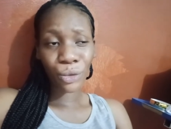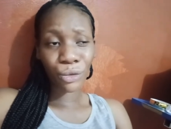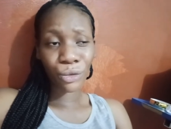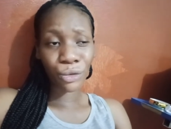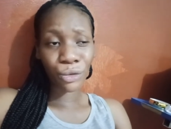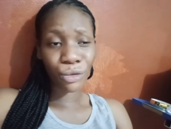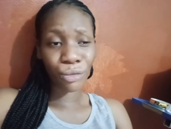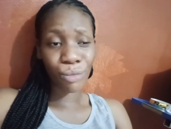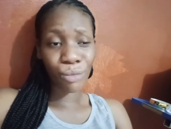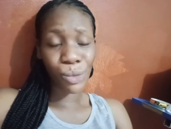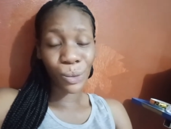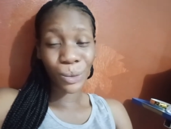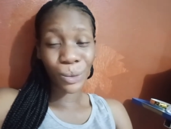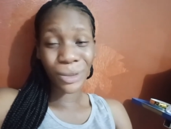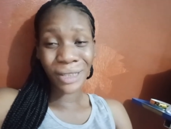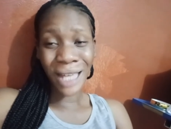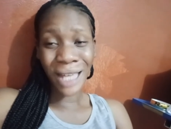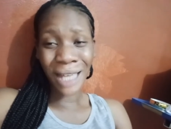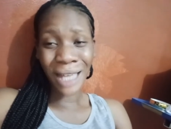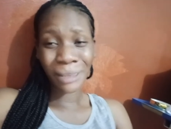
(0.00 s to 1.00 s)

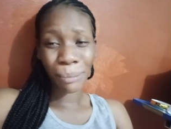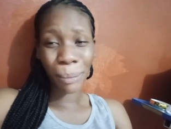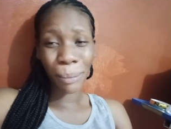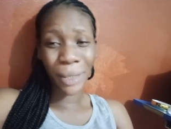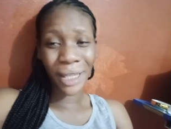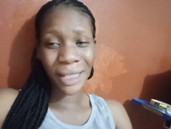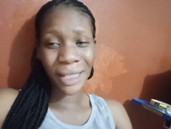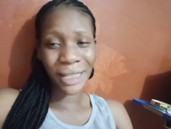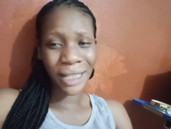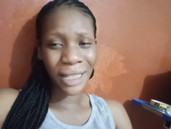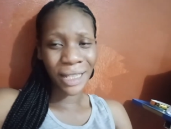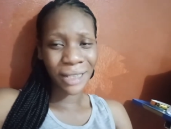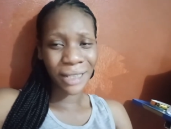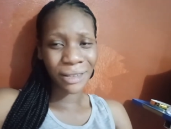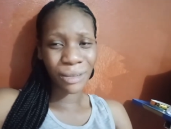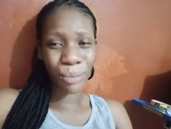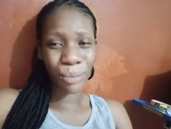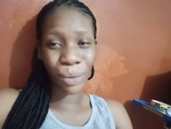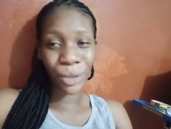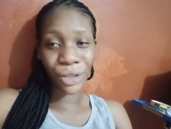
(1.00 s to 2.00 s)
smooth and
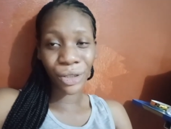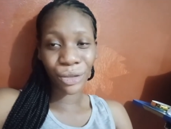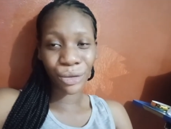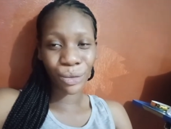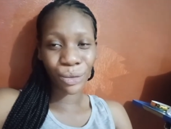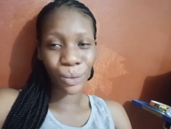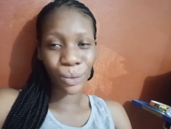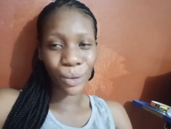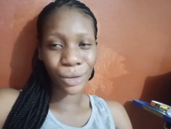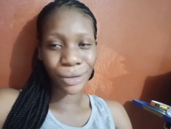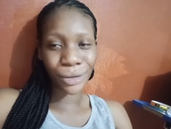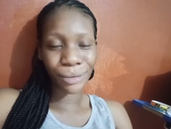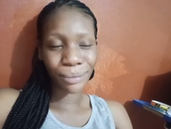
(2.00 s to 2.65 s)
painless, but this one,